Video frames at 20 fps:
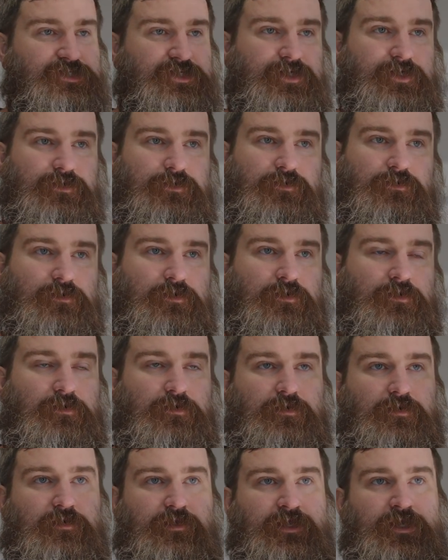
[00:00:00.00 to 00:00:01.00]
you know,
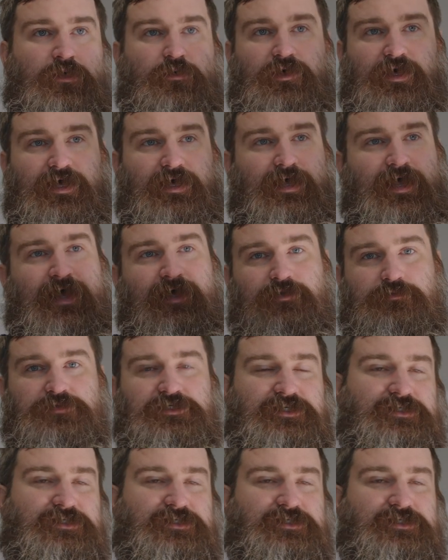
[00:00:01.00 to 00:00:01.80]
or, you know, atoms.